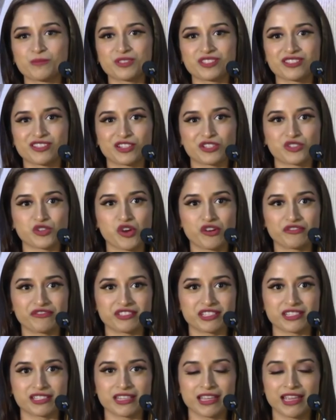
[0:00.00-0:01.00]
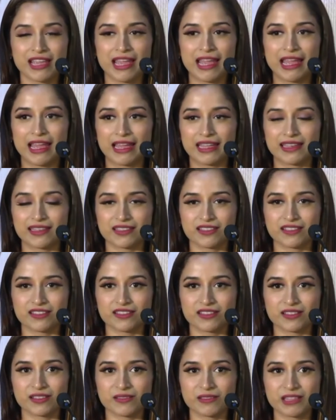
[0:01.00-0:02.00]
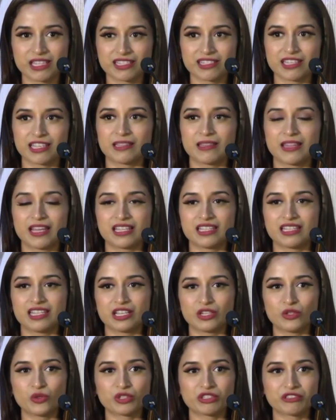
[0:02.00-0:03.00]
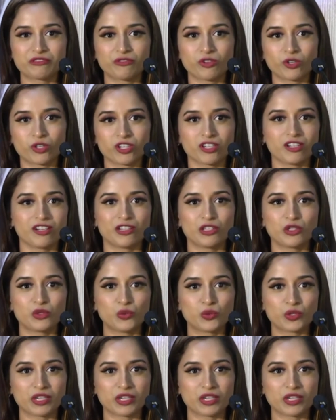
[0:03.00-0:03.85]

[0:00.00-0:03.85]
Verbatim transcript: sir's office and they said that they're looking for a girl who